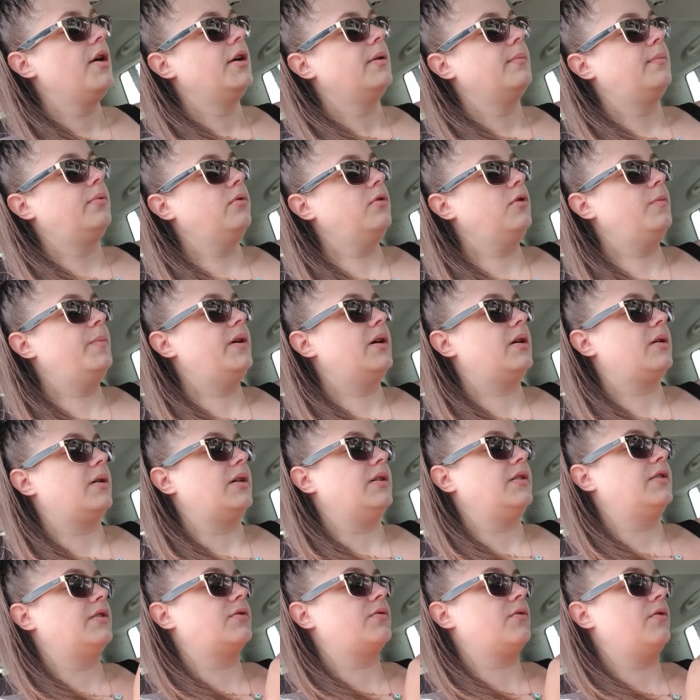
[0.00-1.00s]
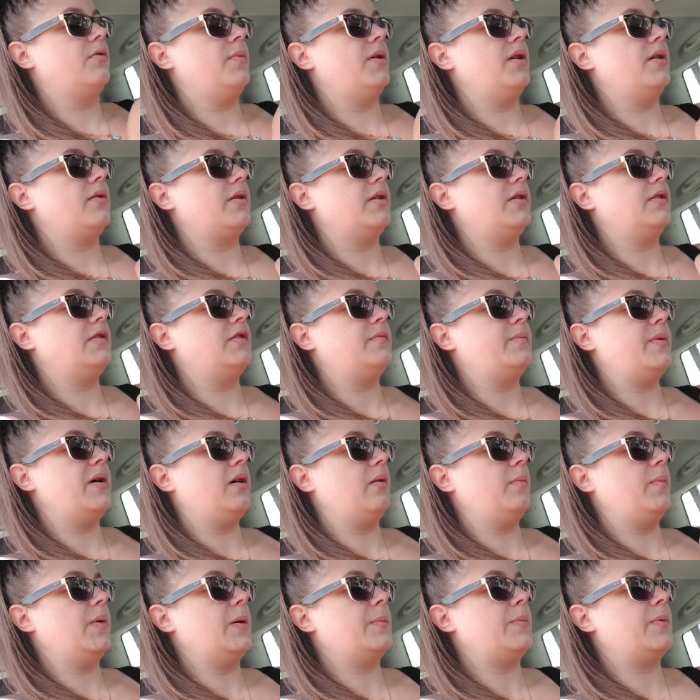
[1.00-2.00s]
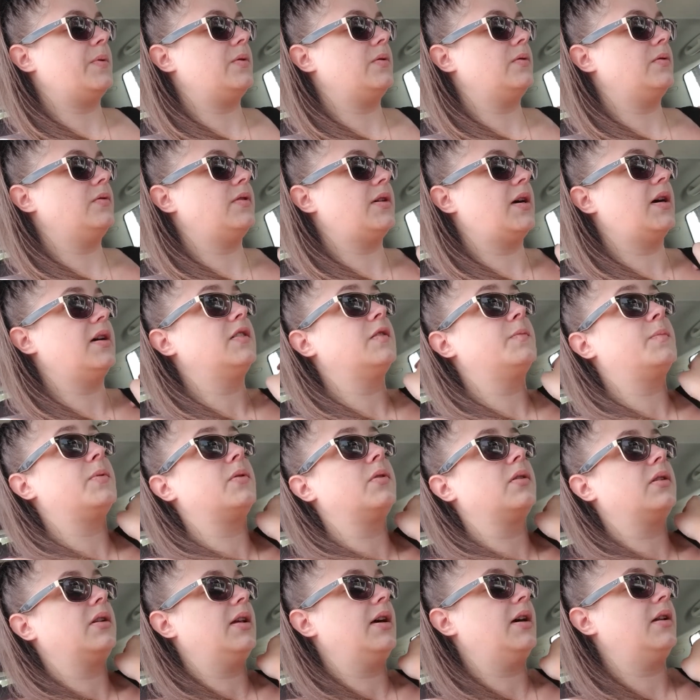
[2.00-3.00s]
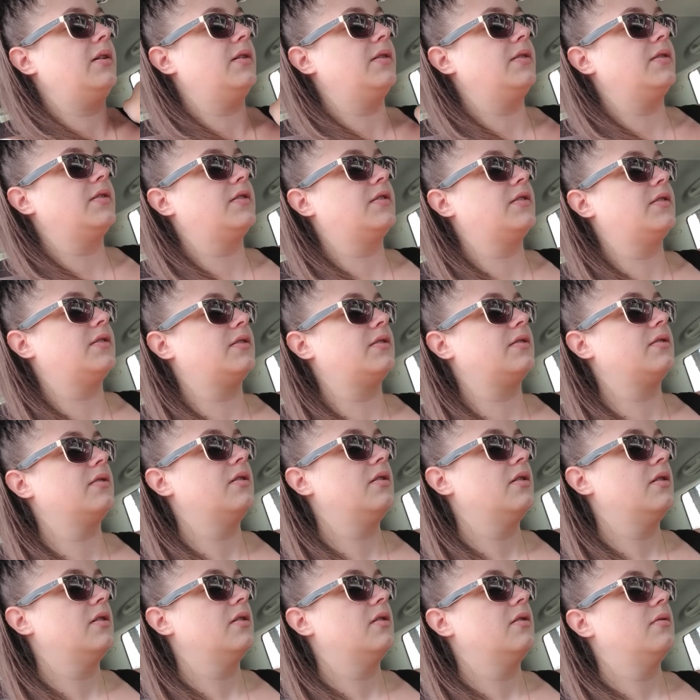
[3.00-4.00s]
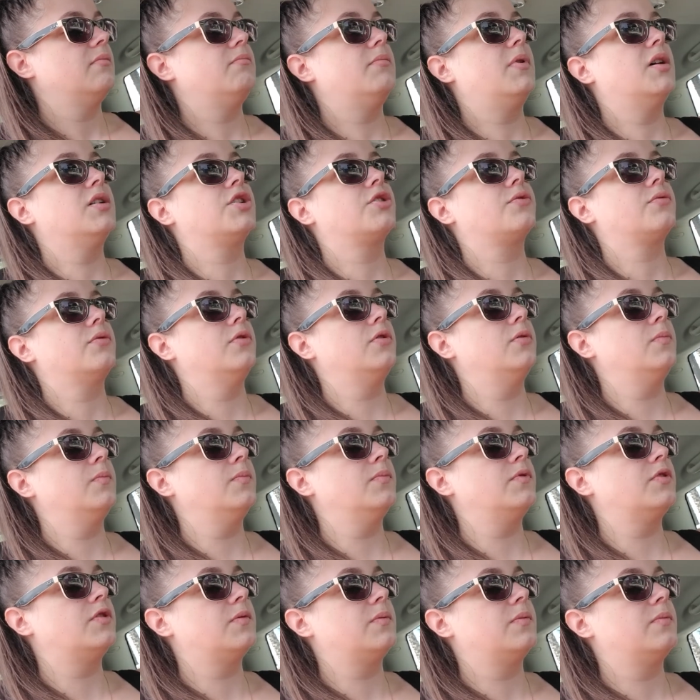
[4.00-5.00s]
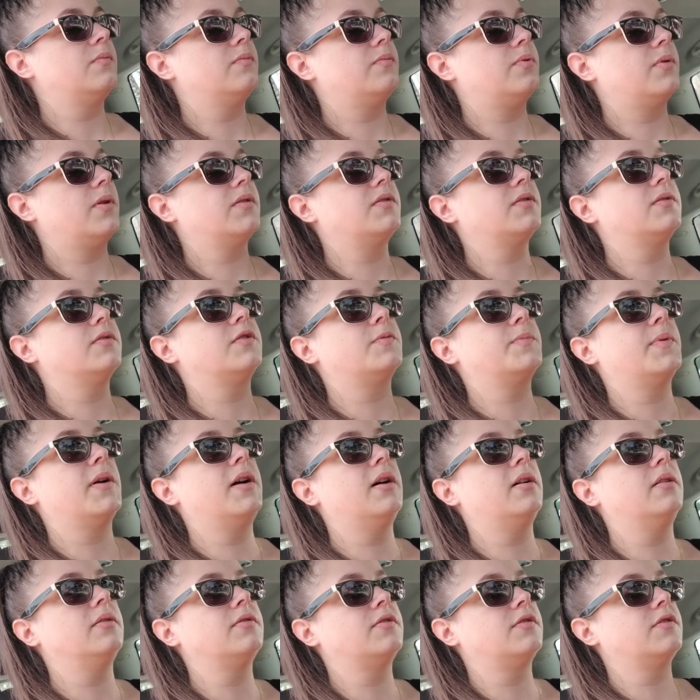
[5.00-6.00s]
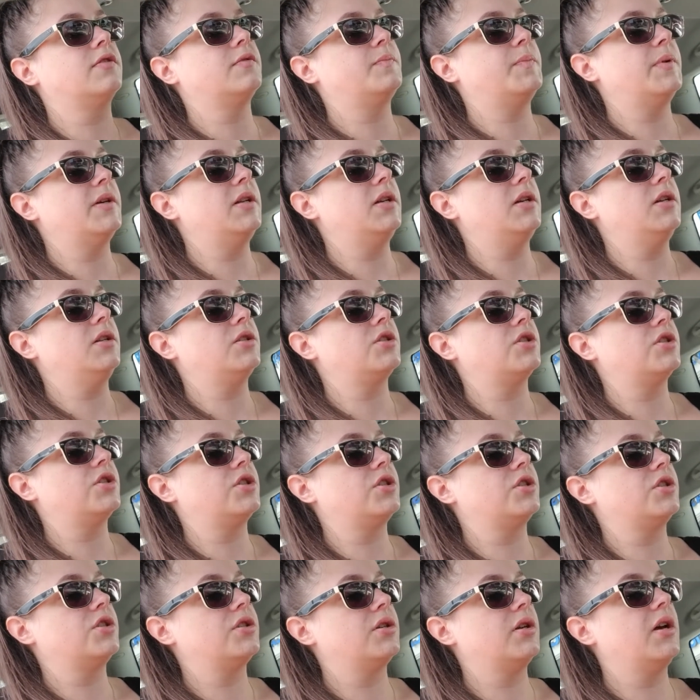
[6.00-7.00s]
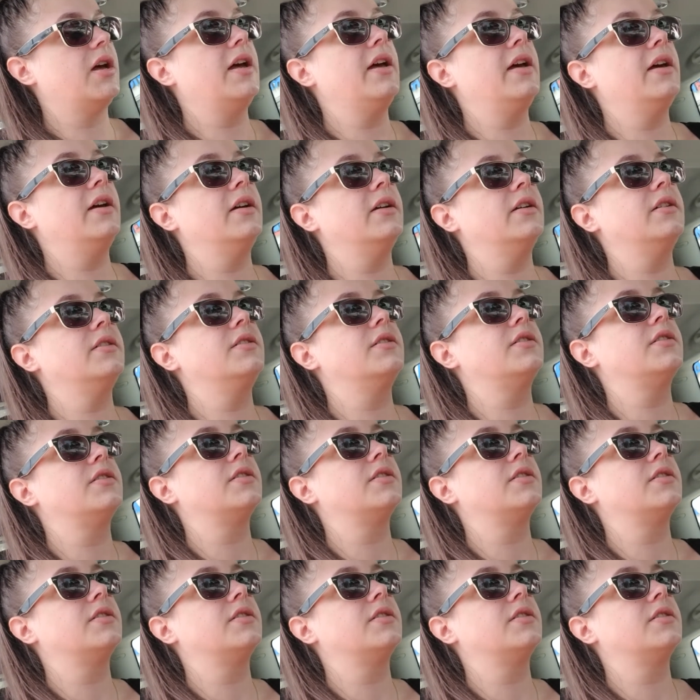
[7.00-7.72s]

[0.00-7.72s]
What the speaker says: blueberries, strawberries, bell peppers, iceberg lettuce, mushrooms, Brussels sprouts, spinach, and